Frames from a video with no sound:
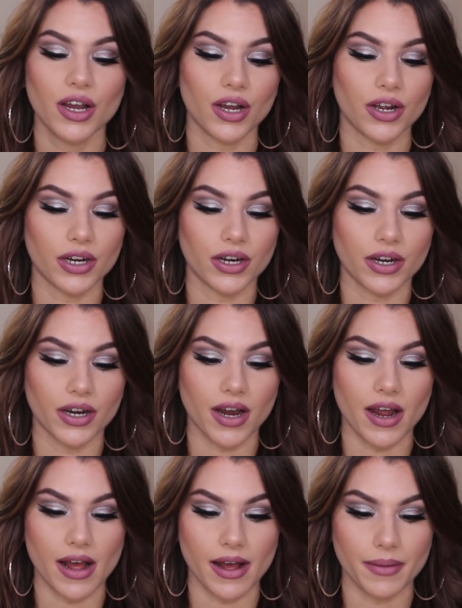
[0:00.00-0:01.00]

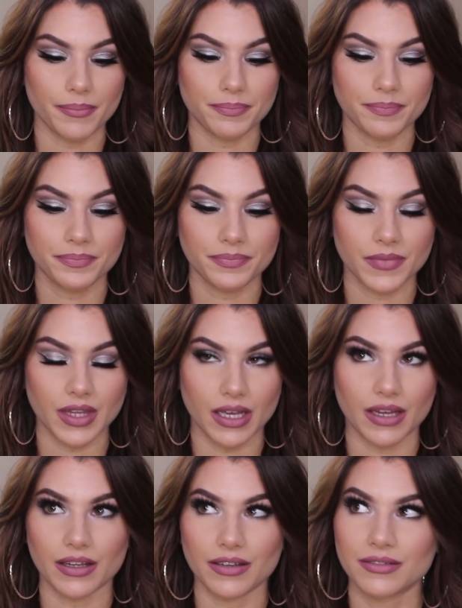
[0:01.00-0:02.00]
her, um,
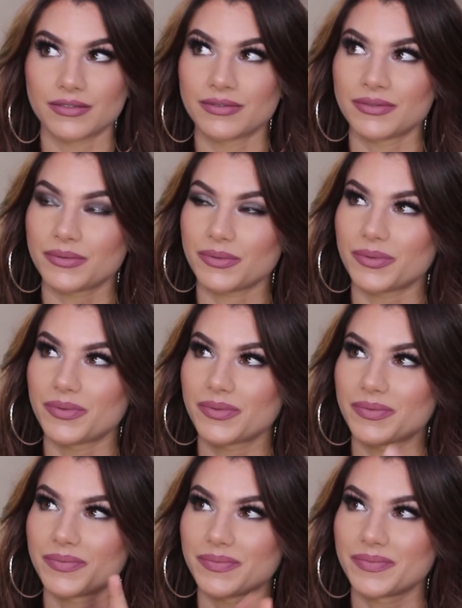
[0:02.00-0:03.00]
the
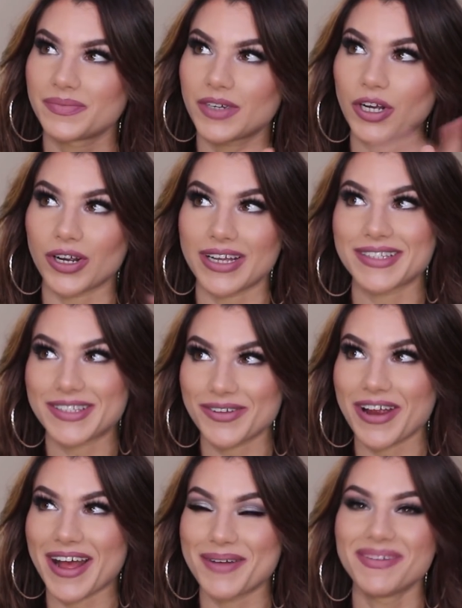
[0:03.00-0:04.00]
her
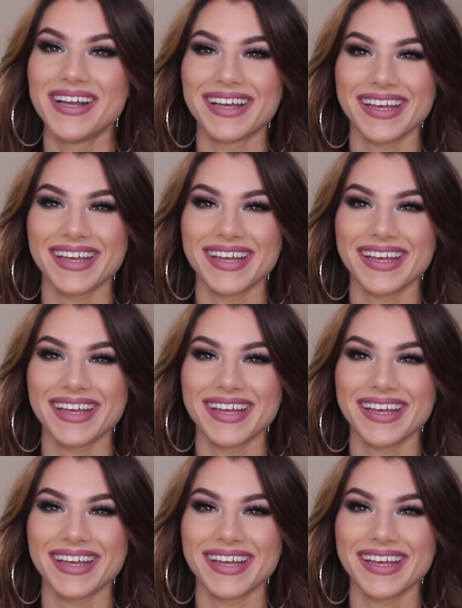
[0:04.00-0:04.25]
Instagram,